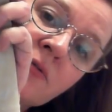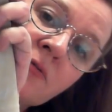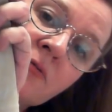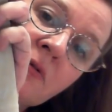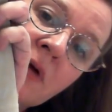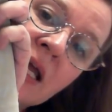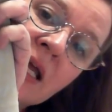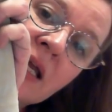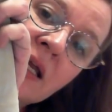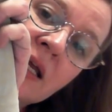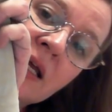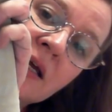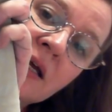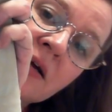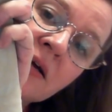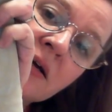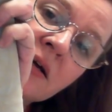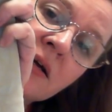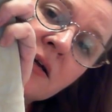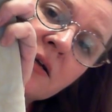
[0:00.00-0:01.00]

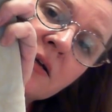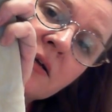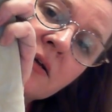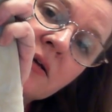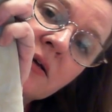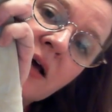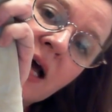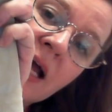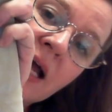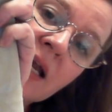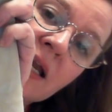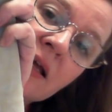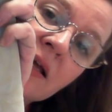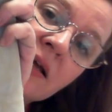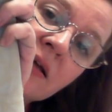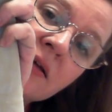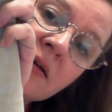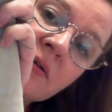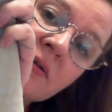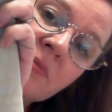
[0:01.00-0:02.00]
reindeer
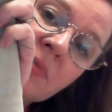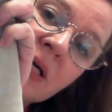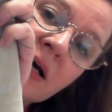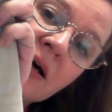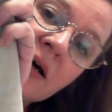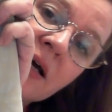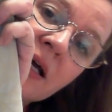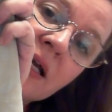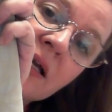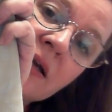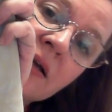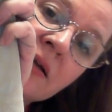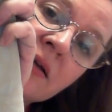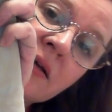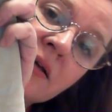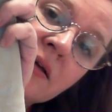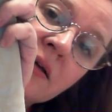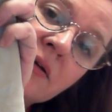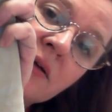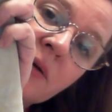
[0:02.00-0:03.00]
hiding behind
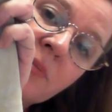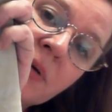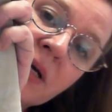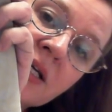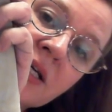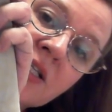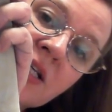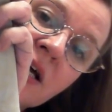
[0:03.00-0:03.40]
a pink